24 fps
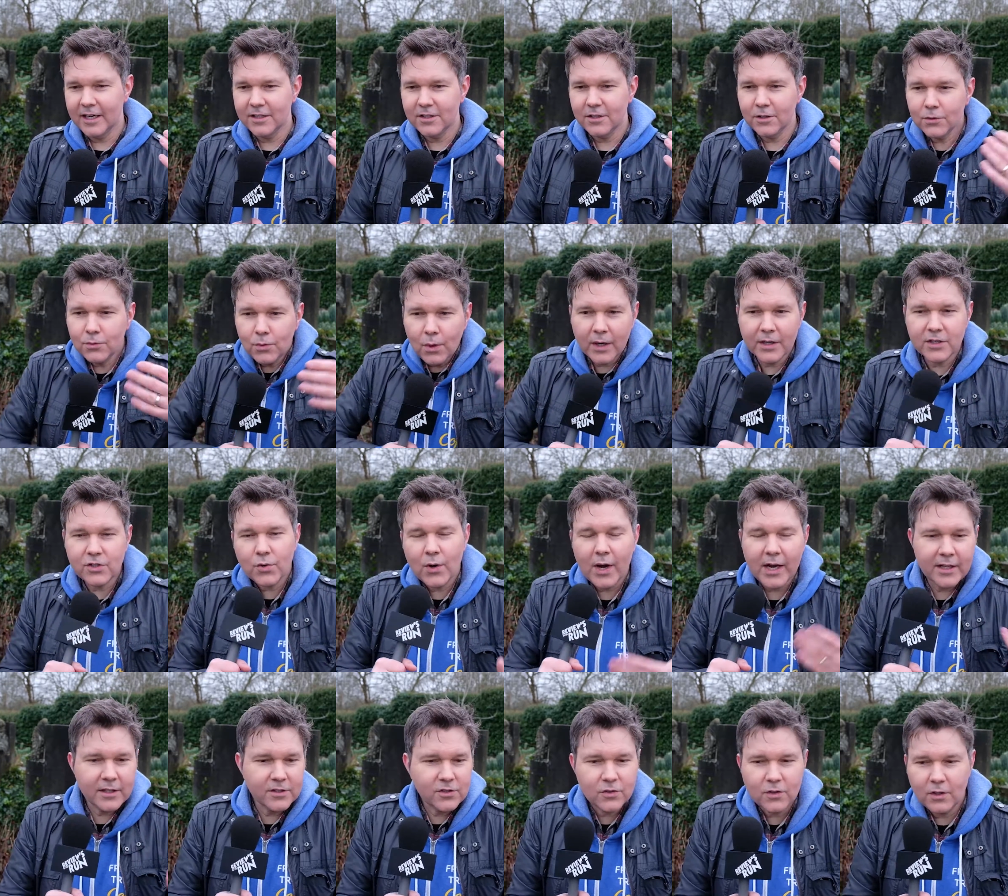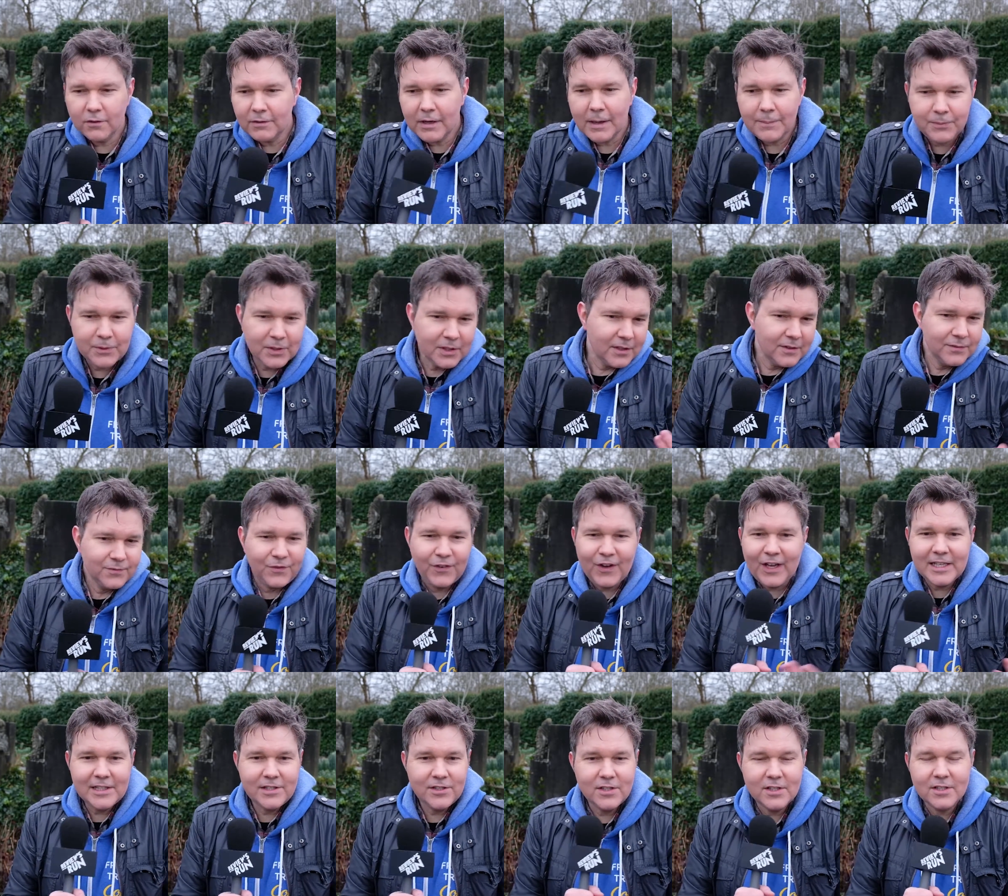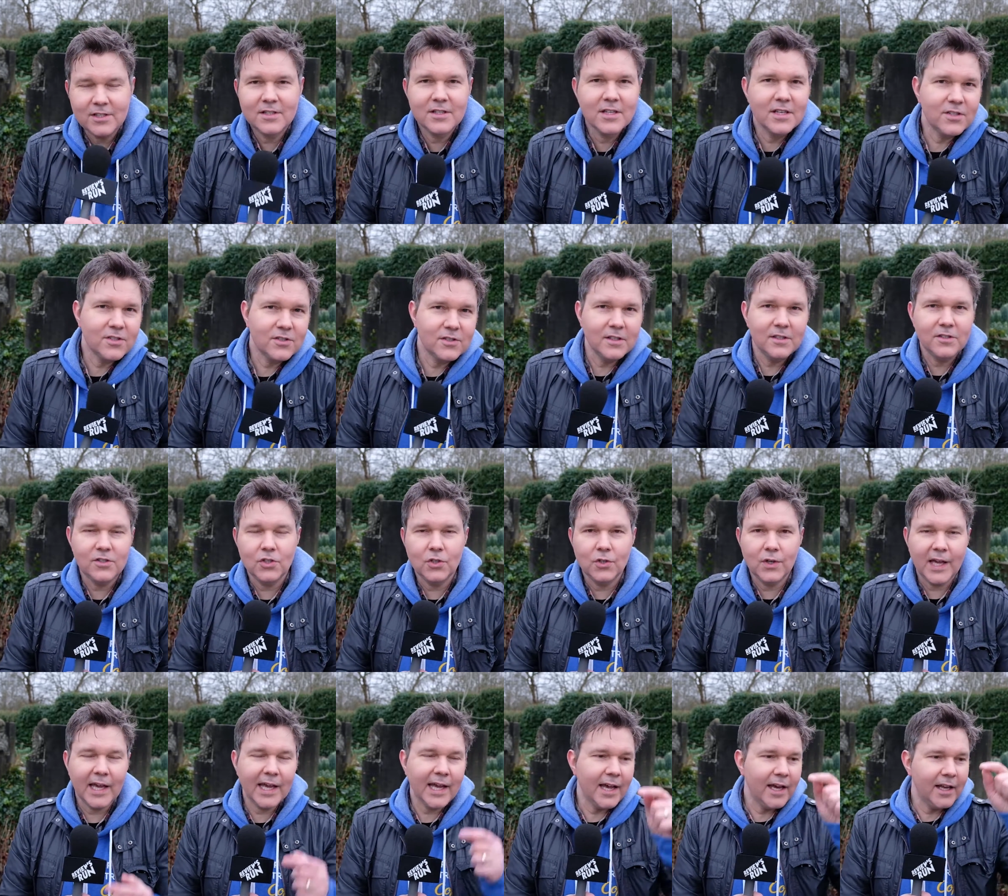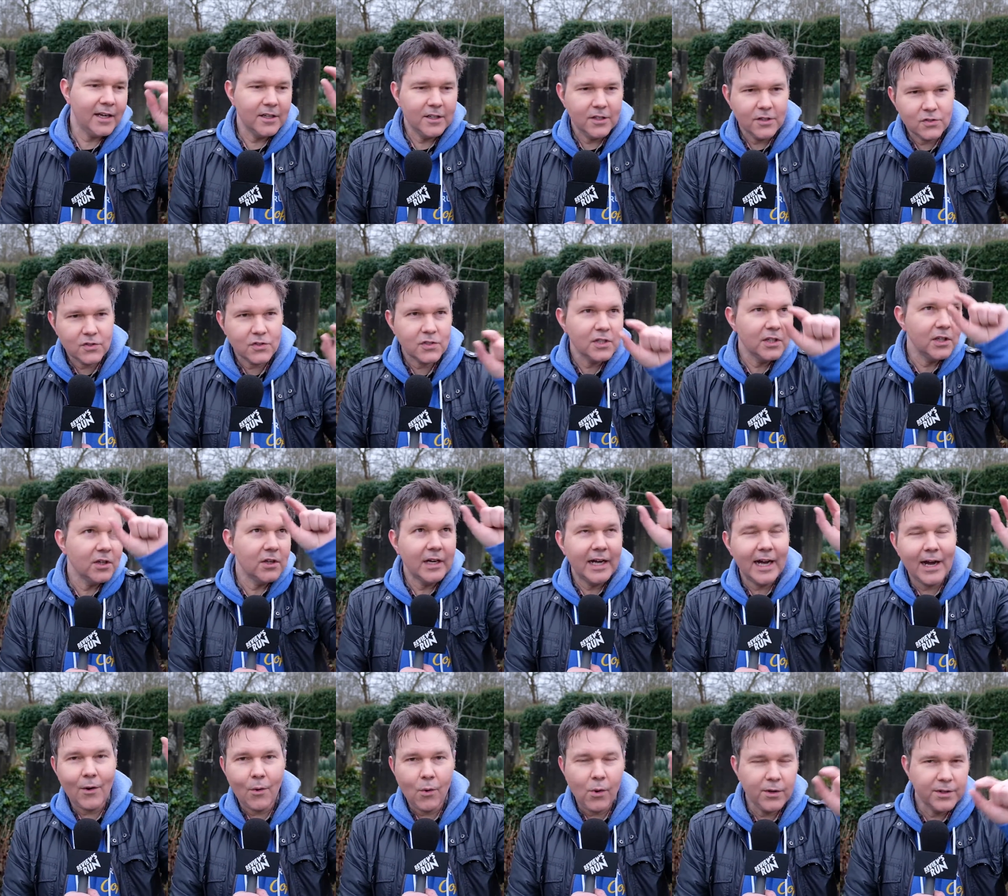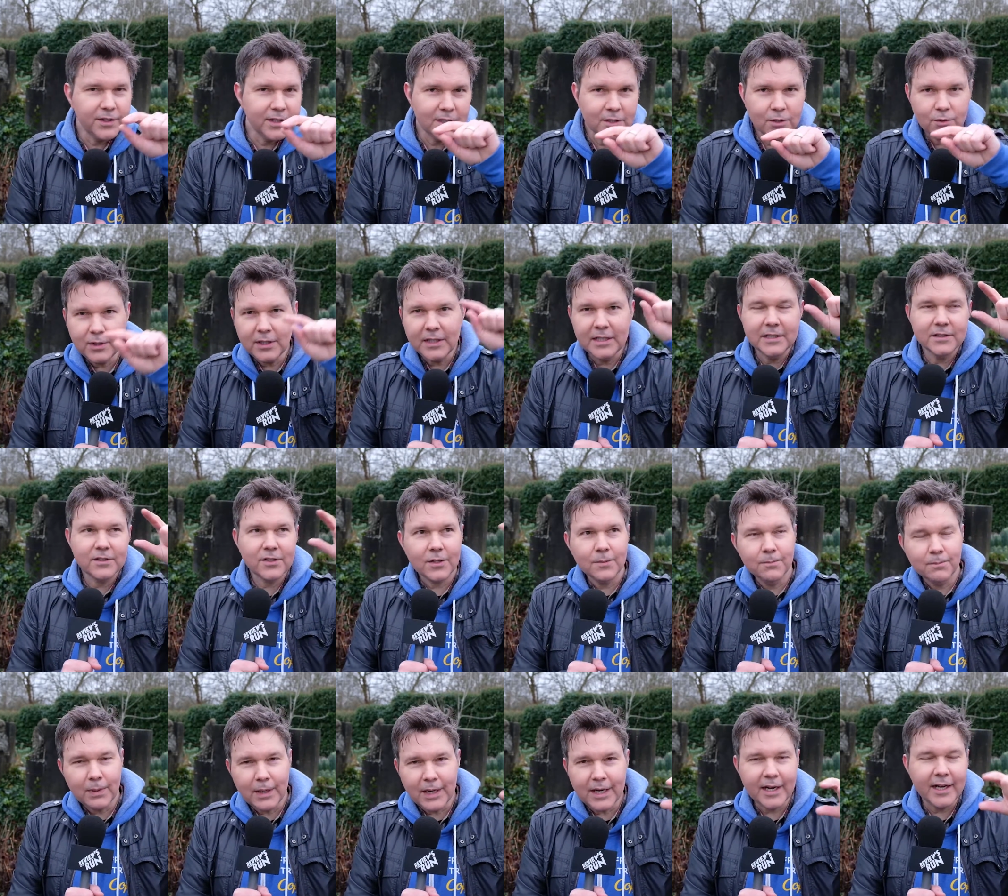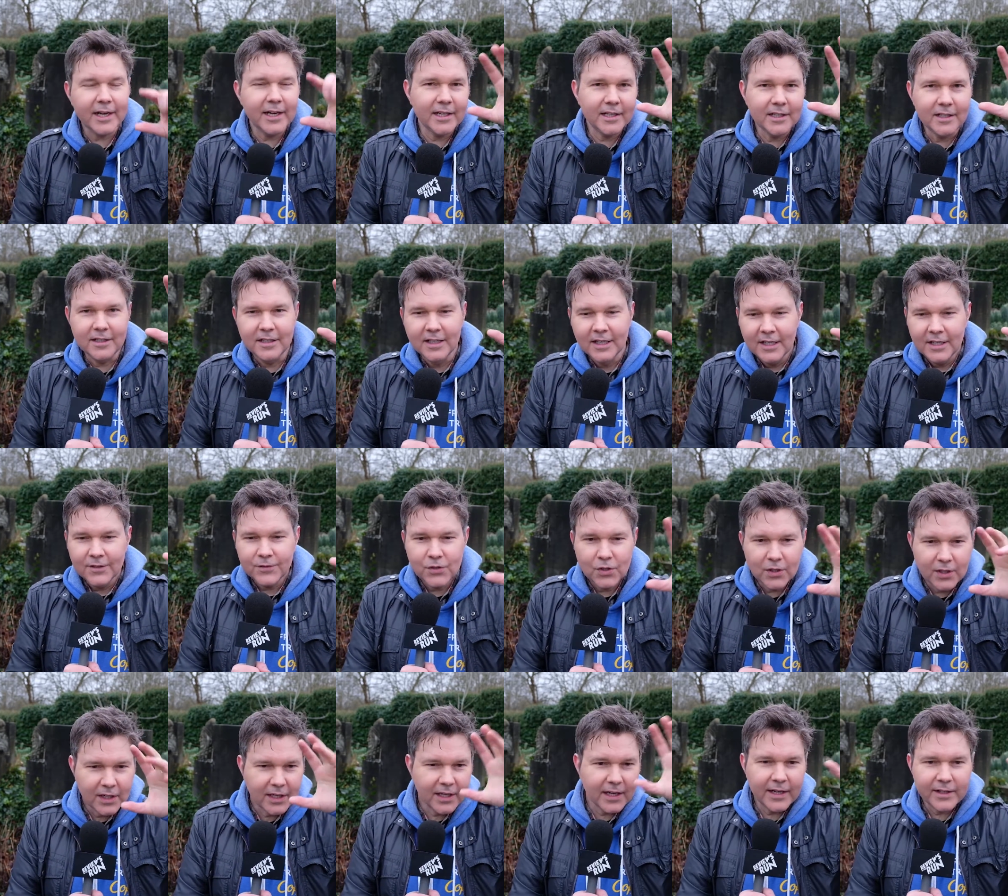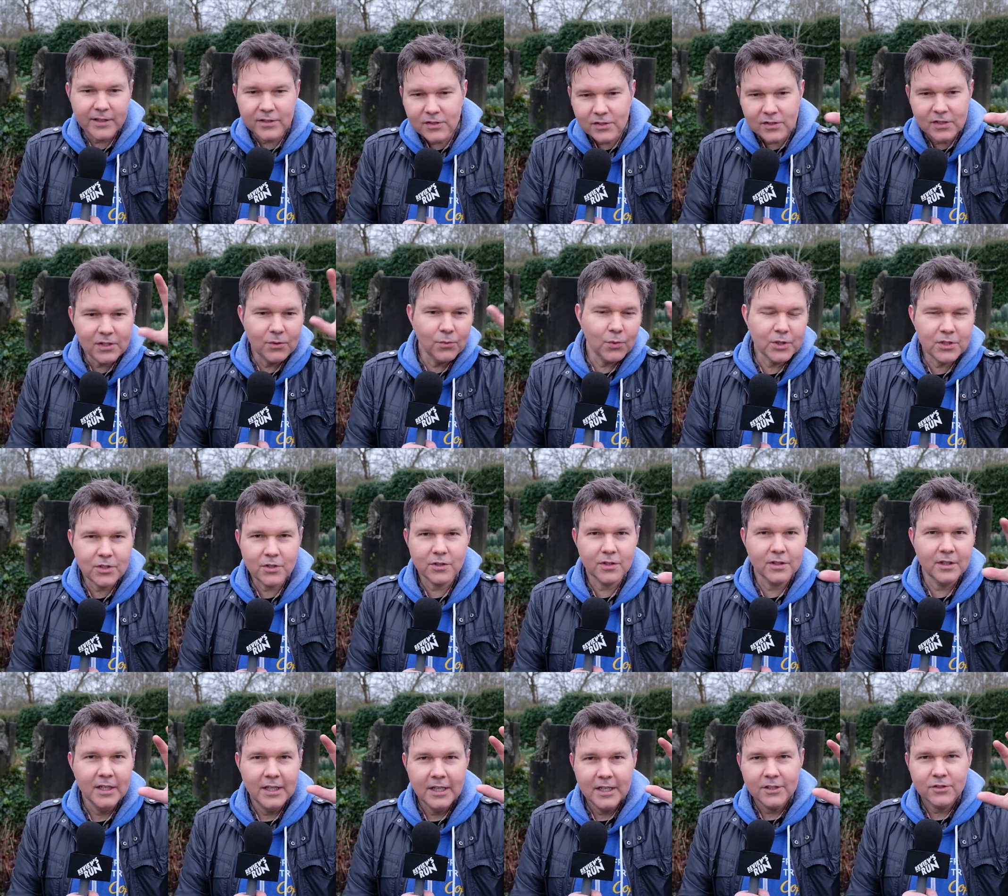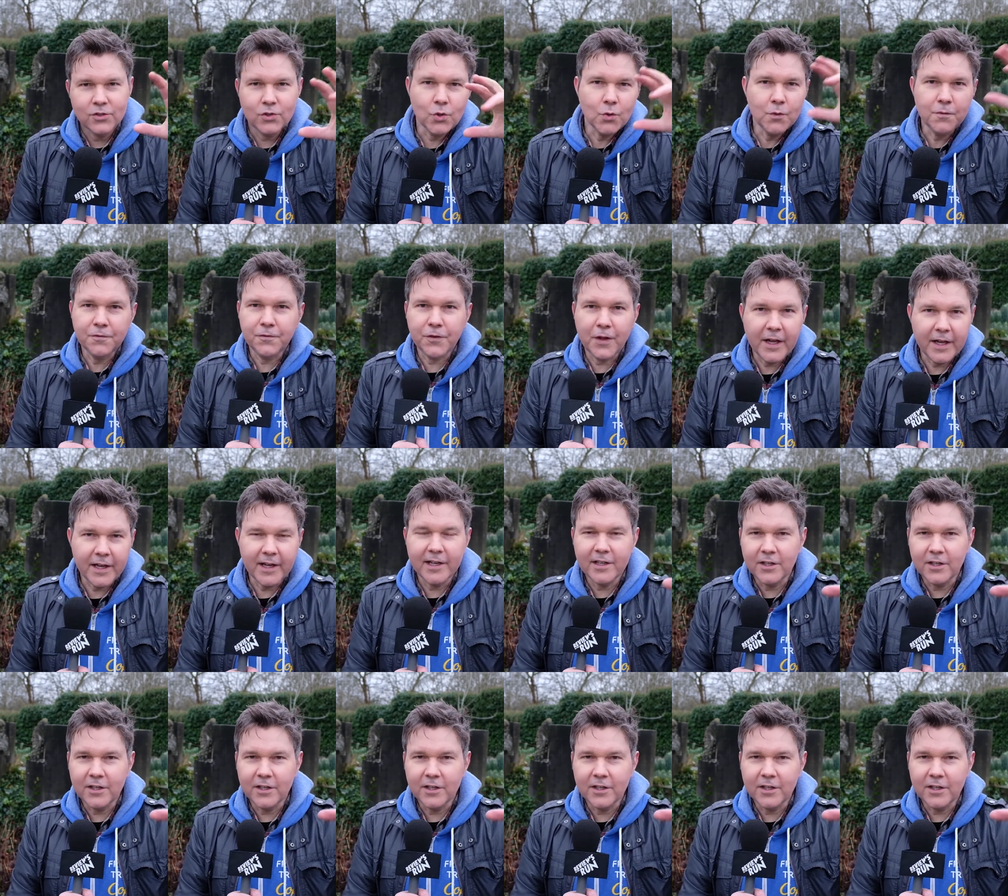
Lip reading: you are trying to serve up the fanciest dish that you can, and you see how all the ingredients combine, and you can kind of see what your souffle,